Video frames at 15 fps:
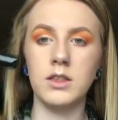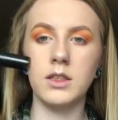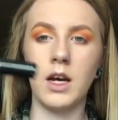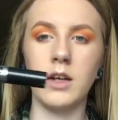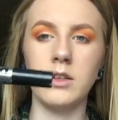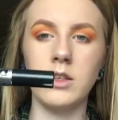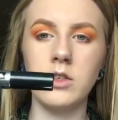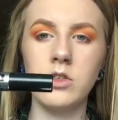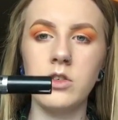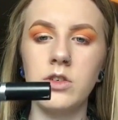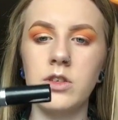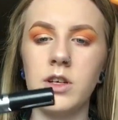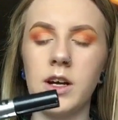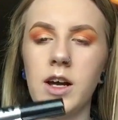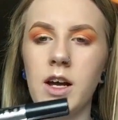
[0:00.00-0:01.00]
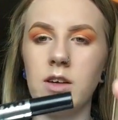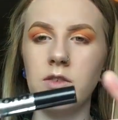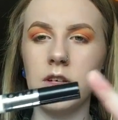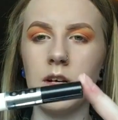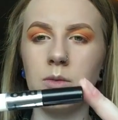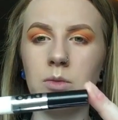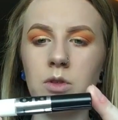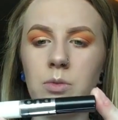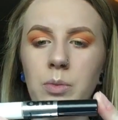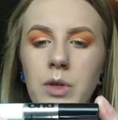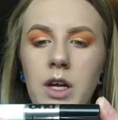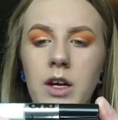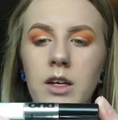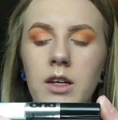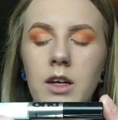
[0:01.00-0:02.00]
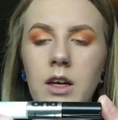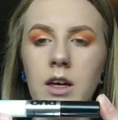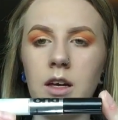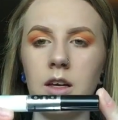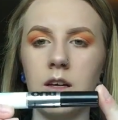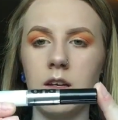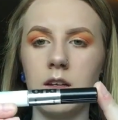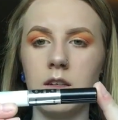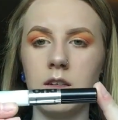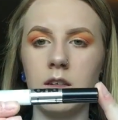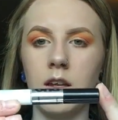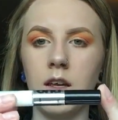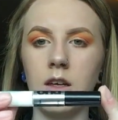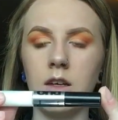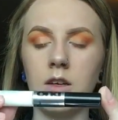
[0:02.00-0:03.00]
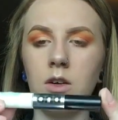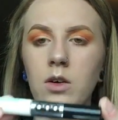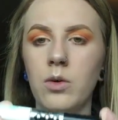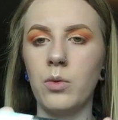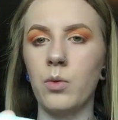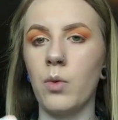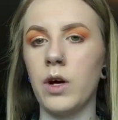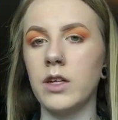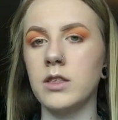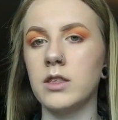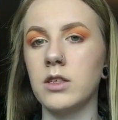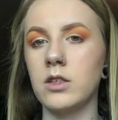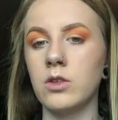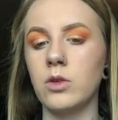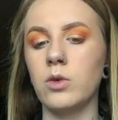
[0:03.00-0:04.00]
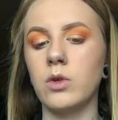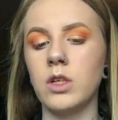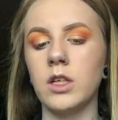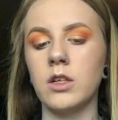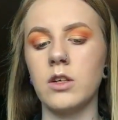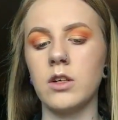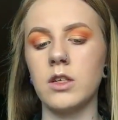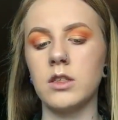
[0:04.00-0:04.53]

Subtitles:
this eyelash glue that I have, it comes with black and like white to clear.